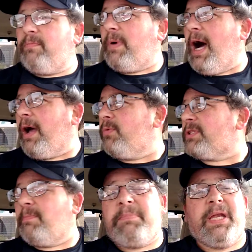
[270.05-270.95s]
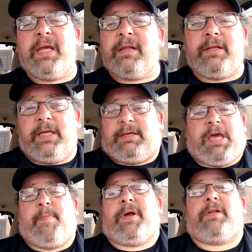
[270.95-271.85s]
I was immediately
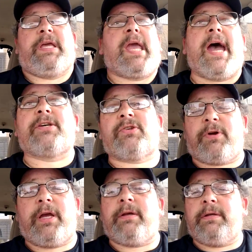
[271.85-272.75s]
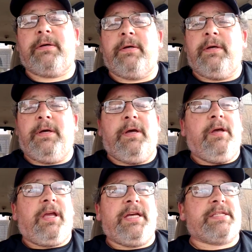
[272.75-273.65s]
chemically castrated
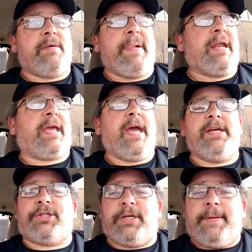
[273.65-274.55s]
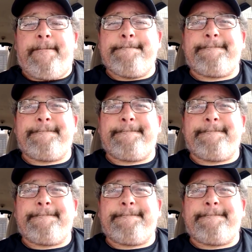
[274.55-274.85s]
because of the medication.